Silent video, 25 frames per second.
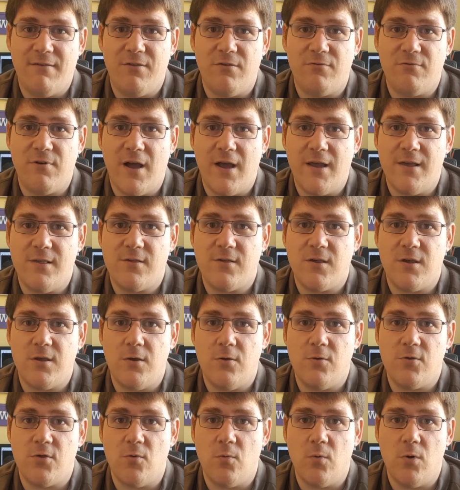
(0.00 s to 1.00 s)
the right to
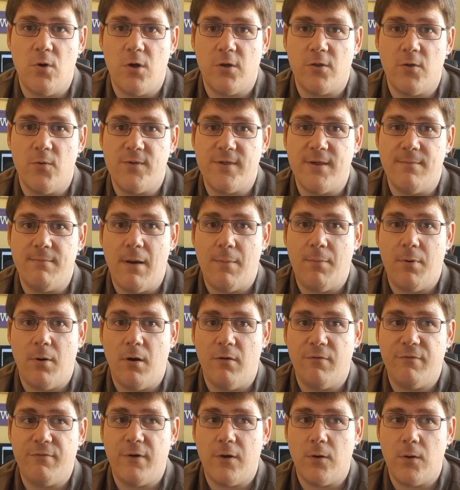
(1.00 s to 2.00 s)
use the work that was in my
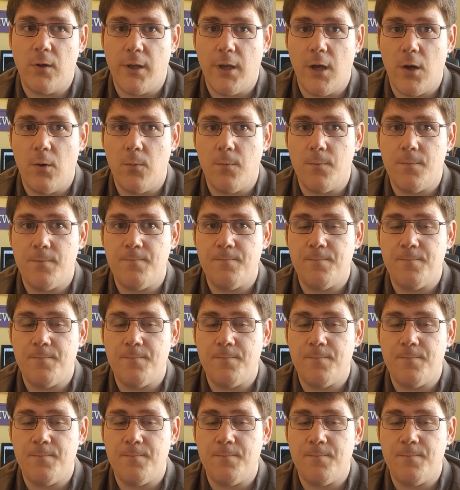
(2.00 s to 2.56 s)
portfolio.